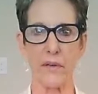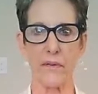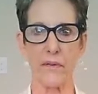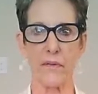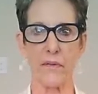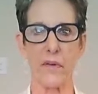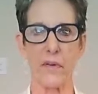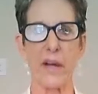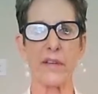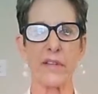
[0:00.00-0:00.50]

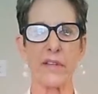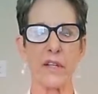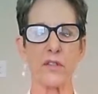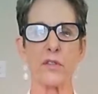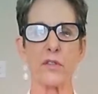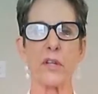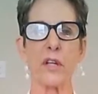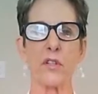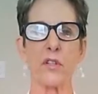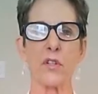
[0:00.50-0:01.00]
right, that do
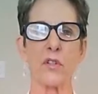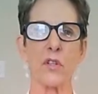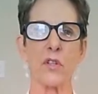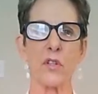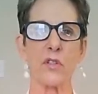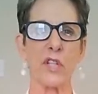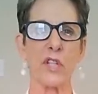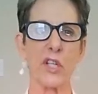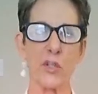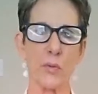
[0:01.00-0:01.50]
not
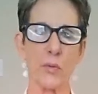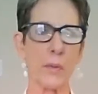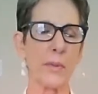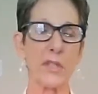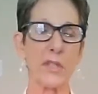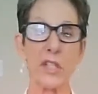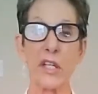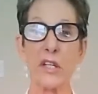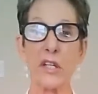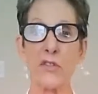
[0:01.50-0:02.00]
teach what we
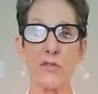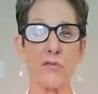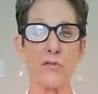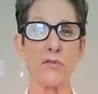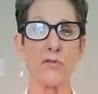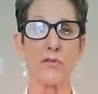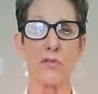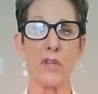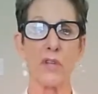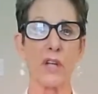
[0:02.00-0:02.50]
teach, who
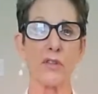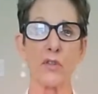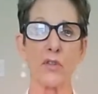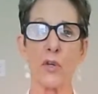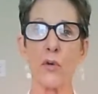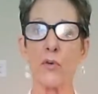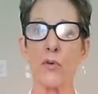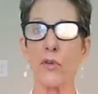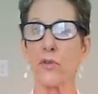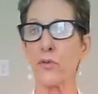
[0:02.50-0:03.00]
do not
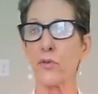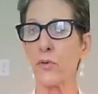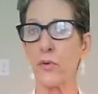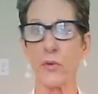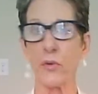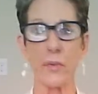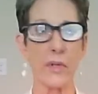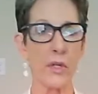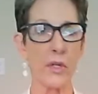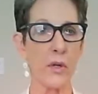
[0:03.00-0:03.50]
know the truth
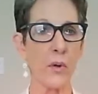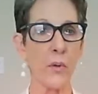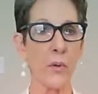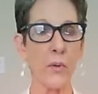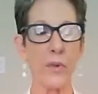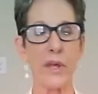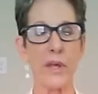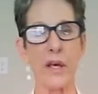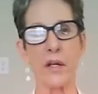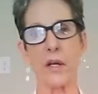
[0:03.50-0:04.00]
we know,
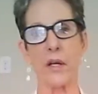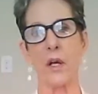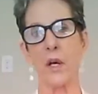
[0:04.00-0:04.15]
that